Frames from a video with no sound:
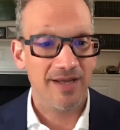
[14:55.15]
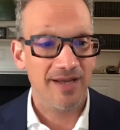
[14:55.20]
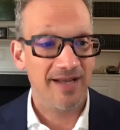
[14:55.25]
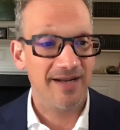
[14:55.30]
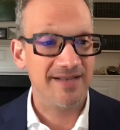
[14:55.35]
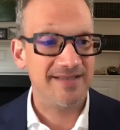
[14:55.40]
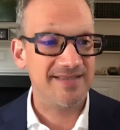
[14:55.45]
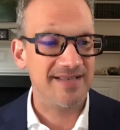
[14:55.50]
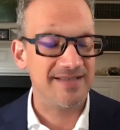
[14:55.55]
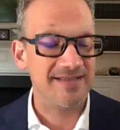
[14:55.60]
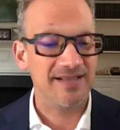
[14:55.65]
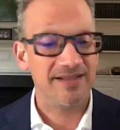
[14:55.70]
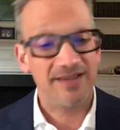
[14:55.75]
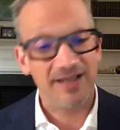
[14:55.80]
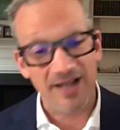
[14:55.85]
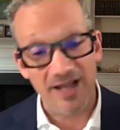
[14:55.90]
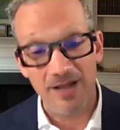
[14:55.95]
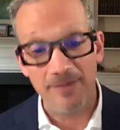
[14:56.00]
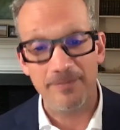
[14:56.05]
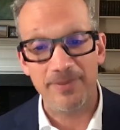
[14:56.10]
And it says that the
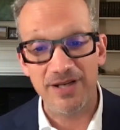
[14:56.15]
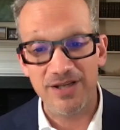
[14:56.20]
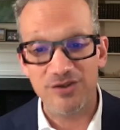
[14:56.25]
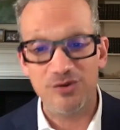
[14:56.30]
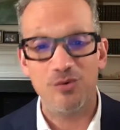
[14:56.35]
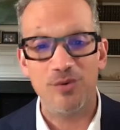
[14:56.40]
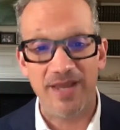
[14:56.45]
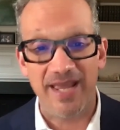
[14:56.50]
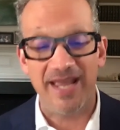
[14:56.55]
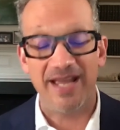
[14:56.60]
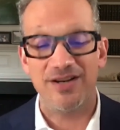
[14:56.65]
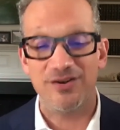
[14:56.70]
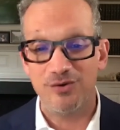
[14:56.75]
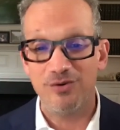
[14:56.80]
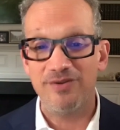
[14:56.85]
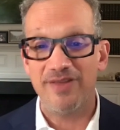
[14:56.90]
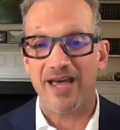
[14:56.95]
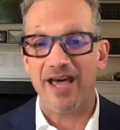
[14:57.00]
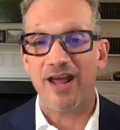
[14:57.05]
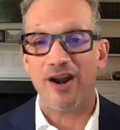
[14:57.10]
companies who can't
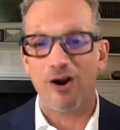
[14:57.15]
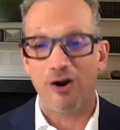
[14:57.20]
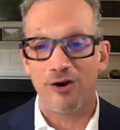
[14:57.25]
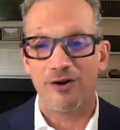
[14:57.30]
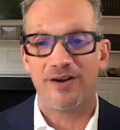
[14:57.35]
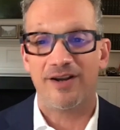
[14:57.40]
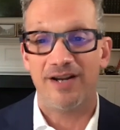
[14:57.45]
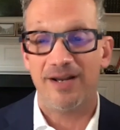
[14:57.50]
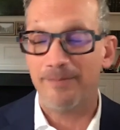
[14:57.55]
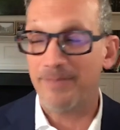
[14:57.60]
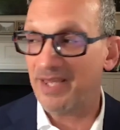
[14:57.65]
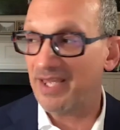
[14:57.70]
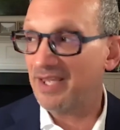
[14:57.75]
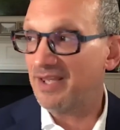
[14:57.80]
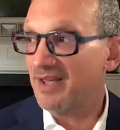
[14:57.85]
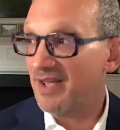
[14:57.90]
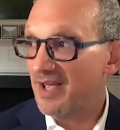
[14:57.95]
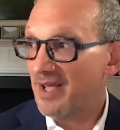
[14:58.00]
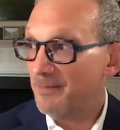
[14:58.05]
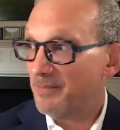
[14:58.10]
do that are going to
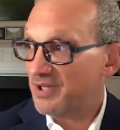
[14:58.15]
be